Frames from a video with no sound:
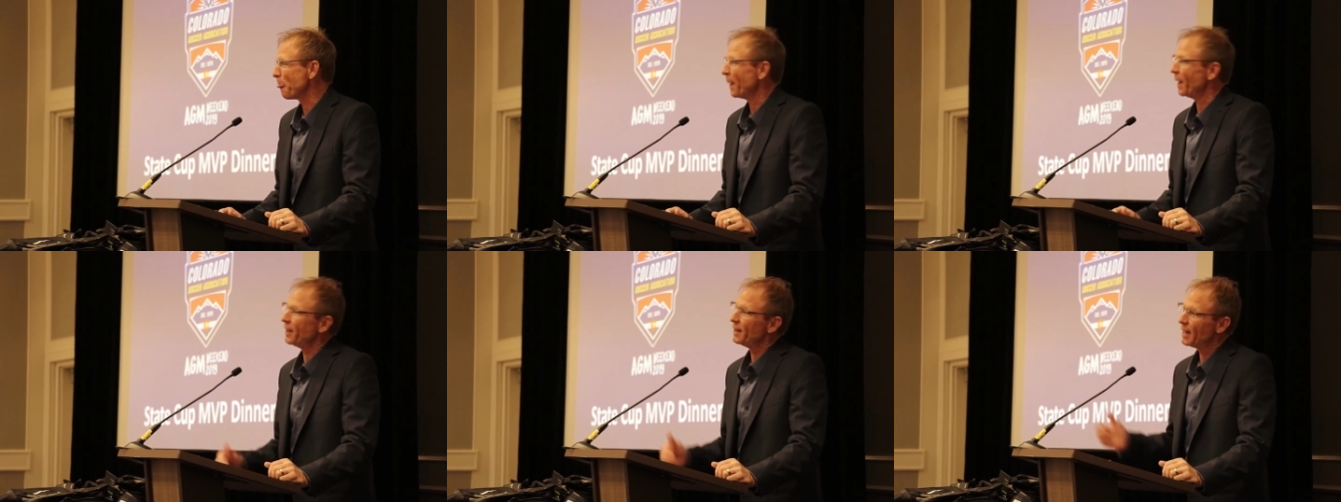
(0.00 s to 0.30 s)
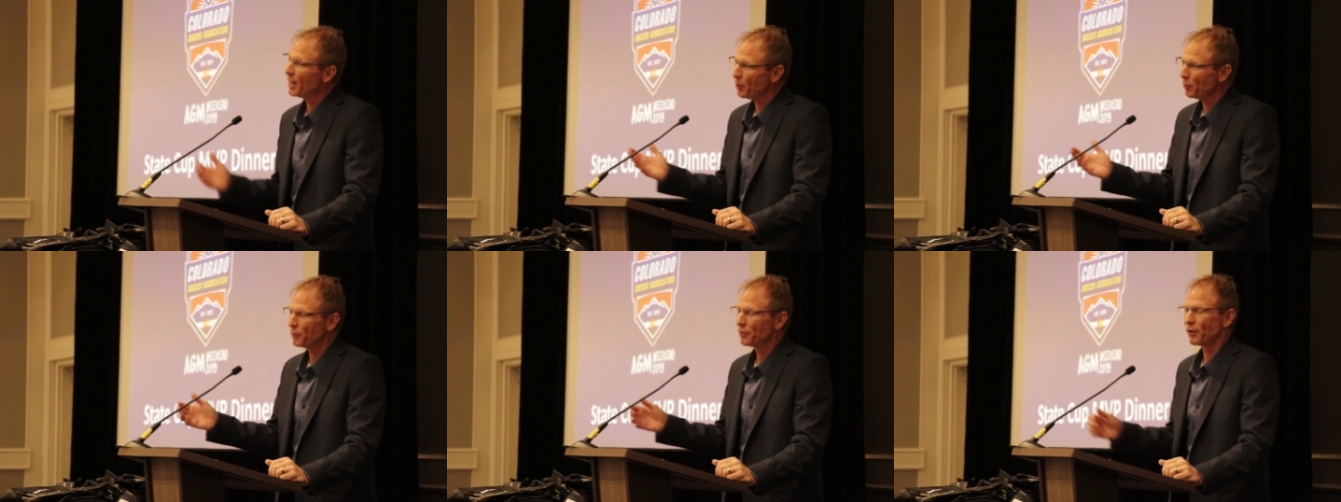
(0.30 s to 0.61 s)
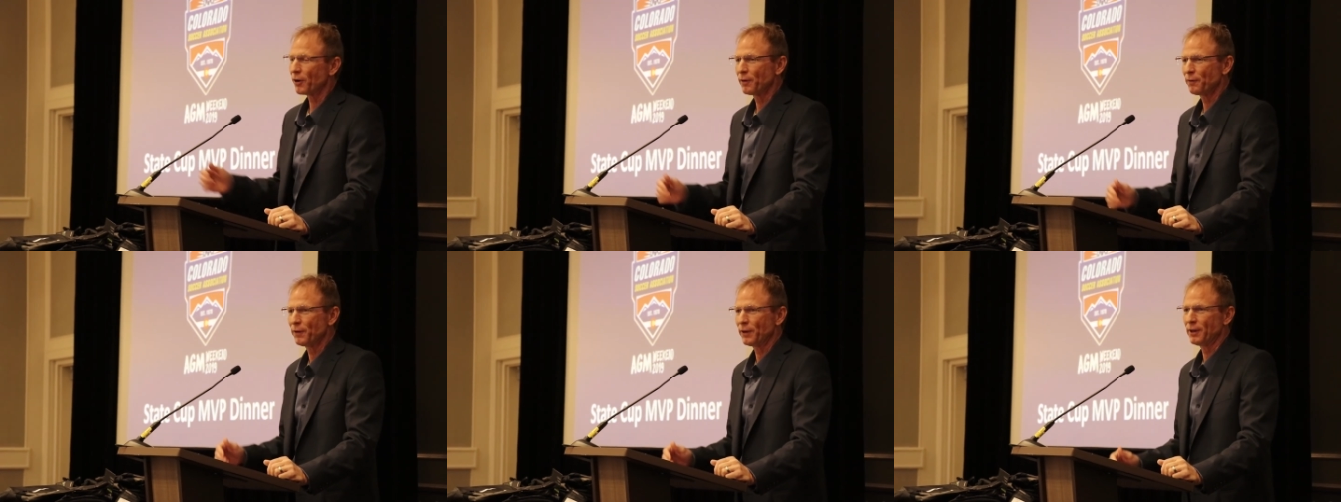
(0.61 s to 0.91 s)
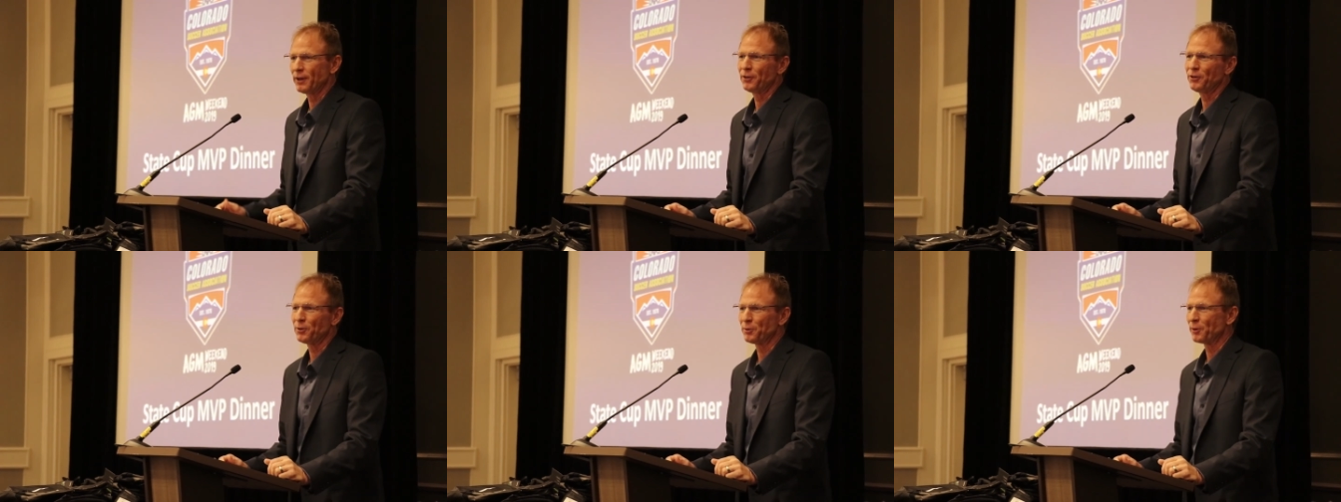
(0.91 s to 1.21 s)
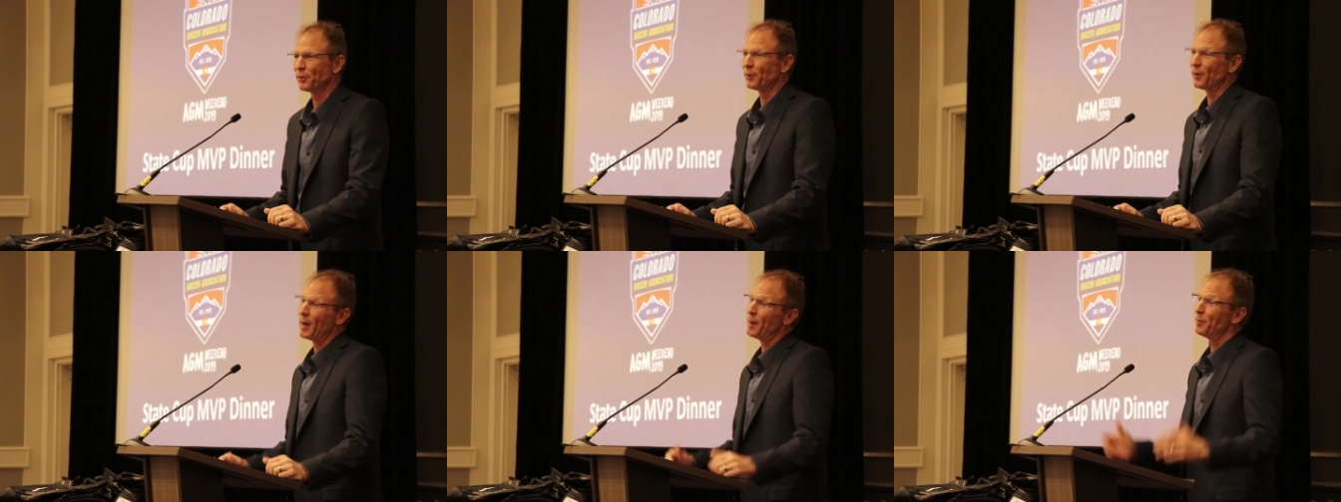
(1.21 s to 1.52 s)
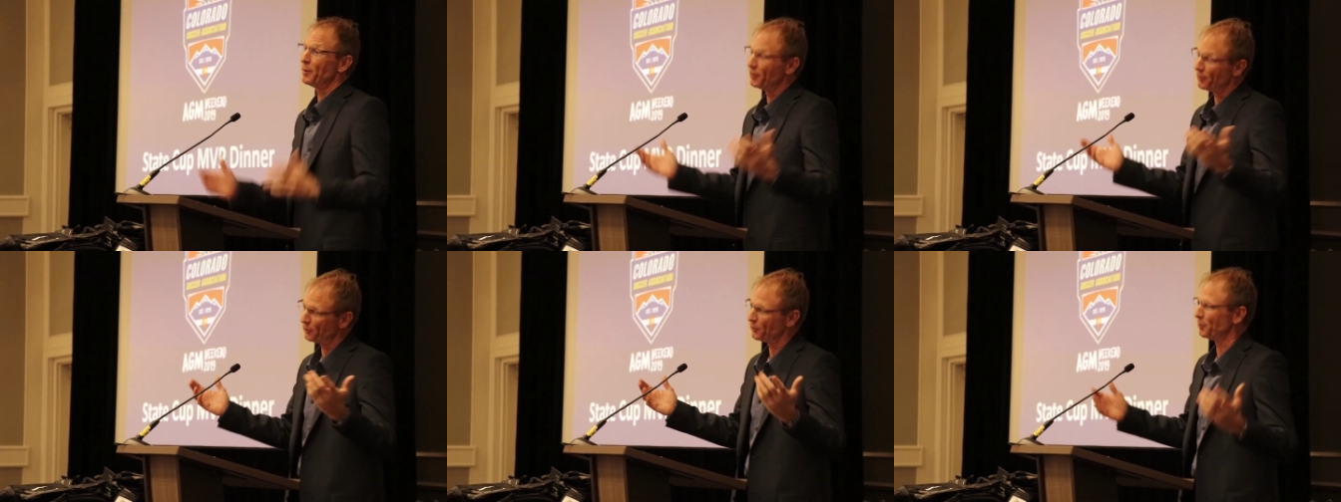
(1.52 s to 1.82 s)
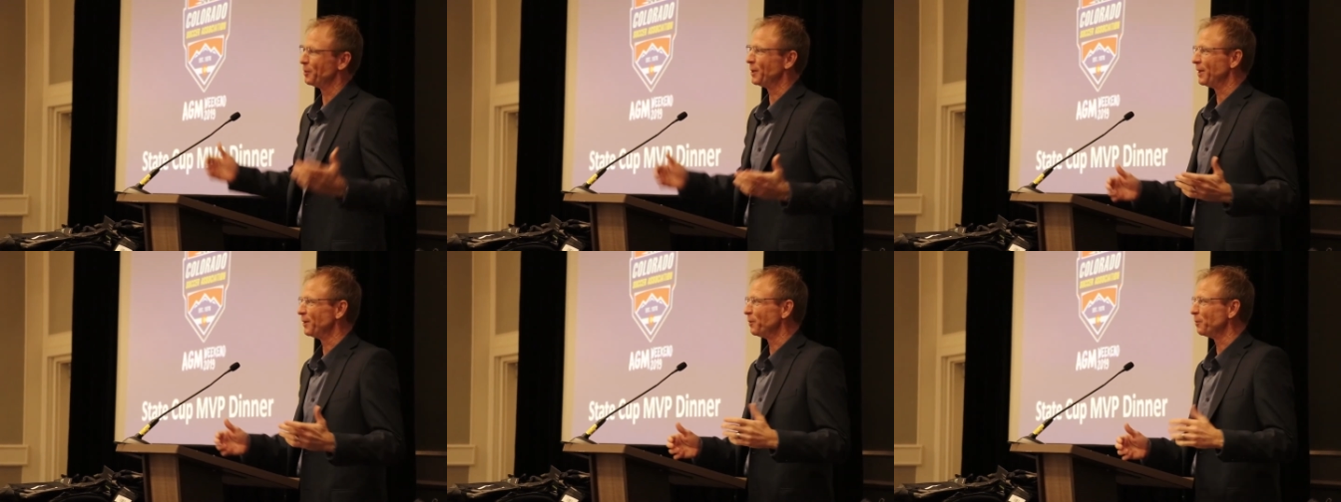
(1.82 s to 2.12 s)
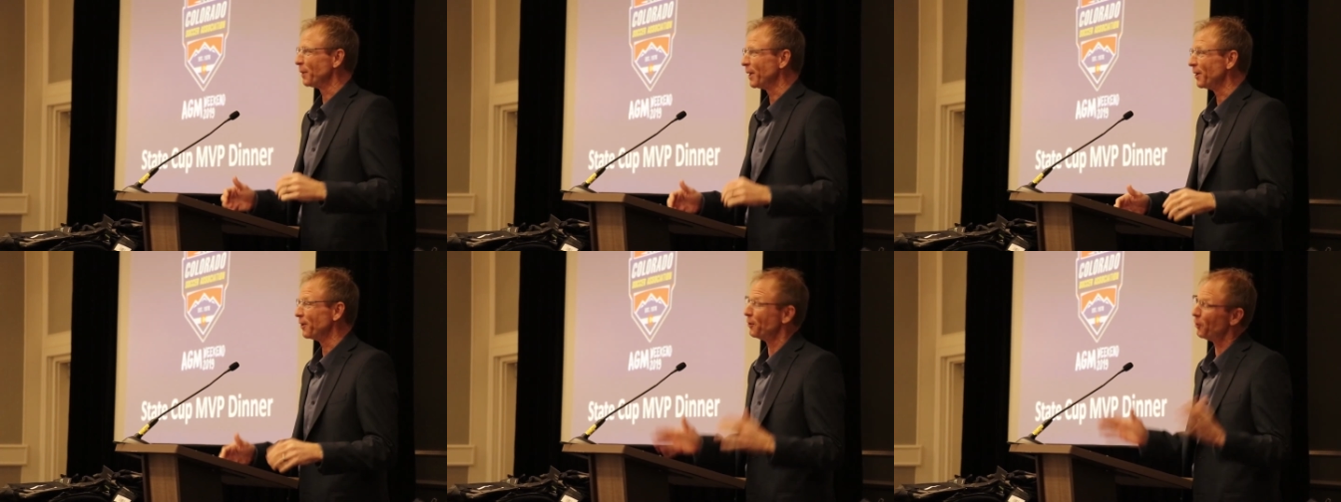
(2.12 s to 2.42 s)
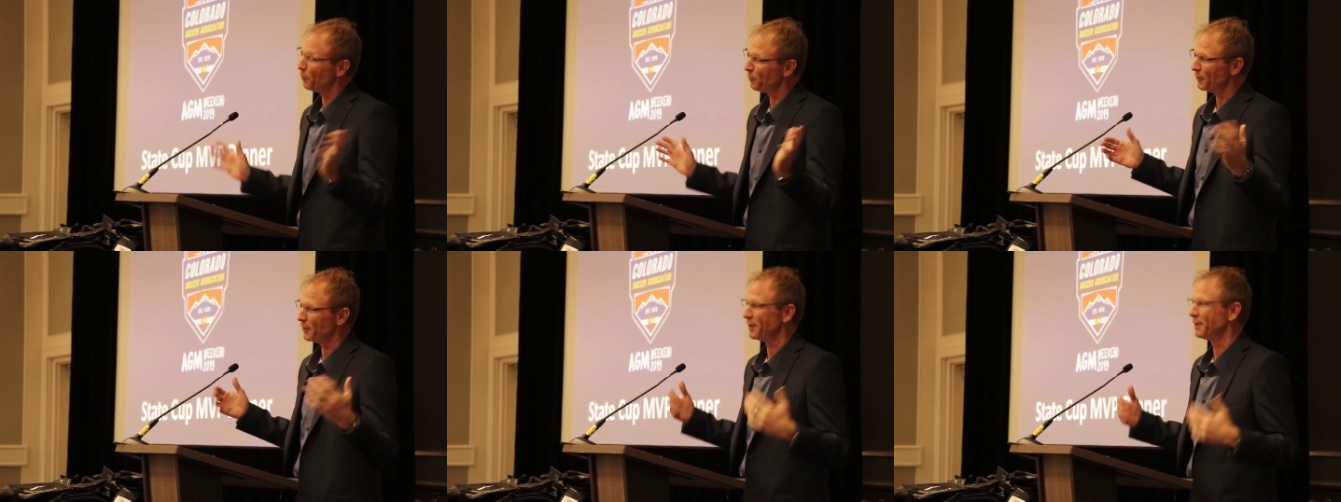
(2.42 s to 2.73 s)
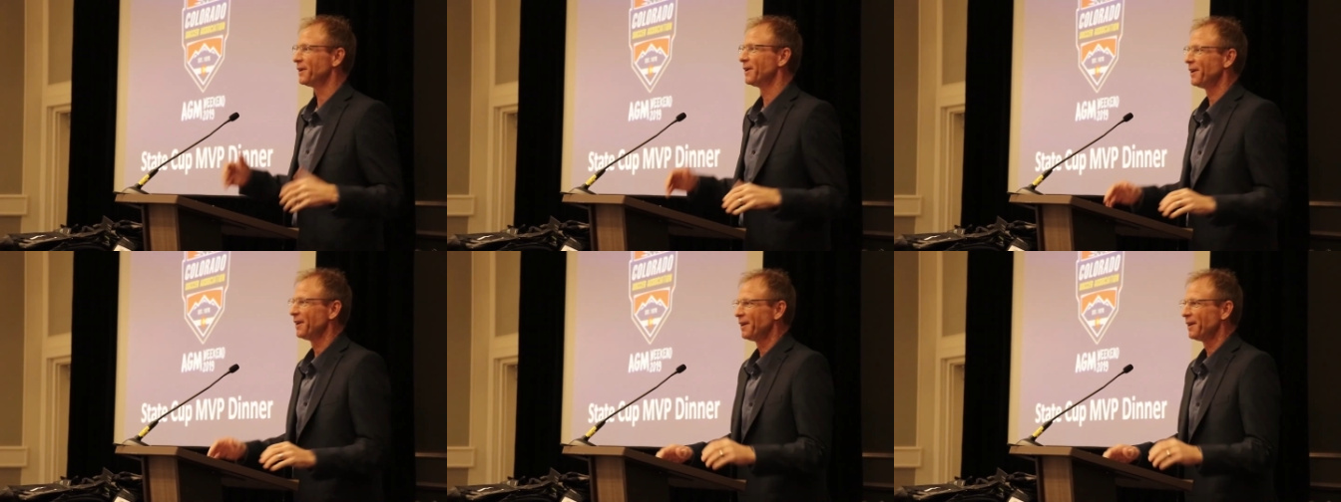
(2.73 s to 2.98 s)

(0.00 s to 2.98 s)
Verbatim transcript: And now with our affiliation with the Rapids, it should be even better, hopefully.